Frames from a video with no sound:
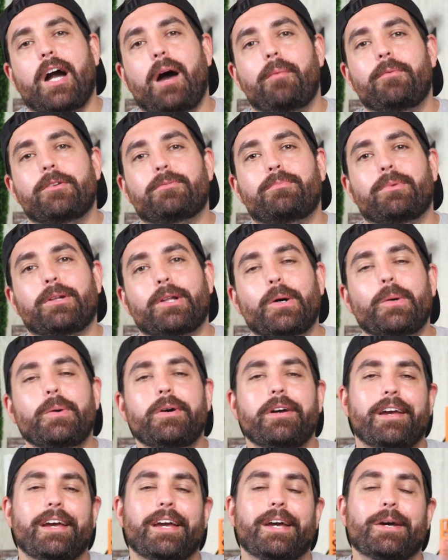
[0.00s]
in the comments
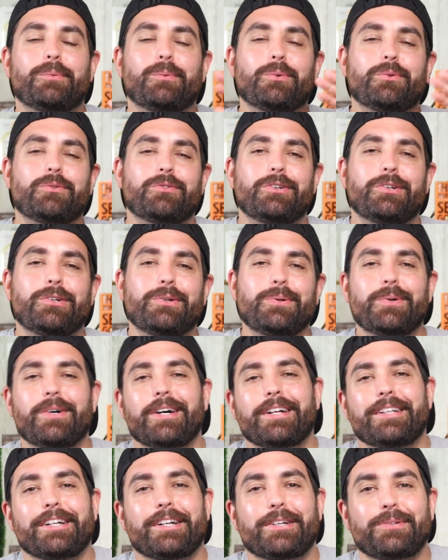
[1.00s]
below and we'll see
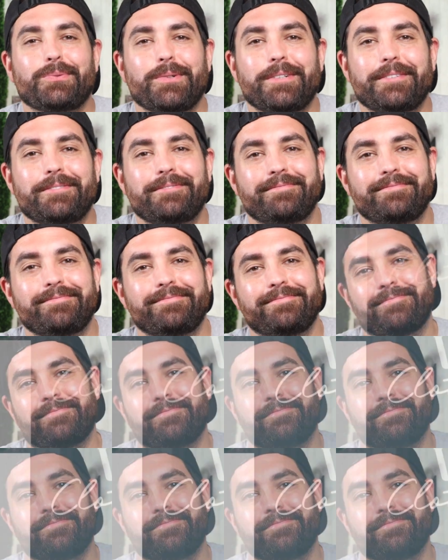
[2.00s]
you on the next one.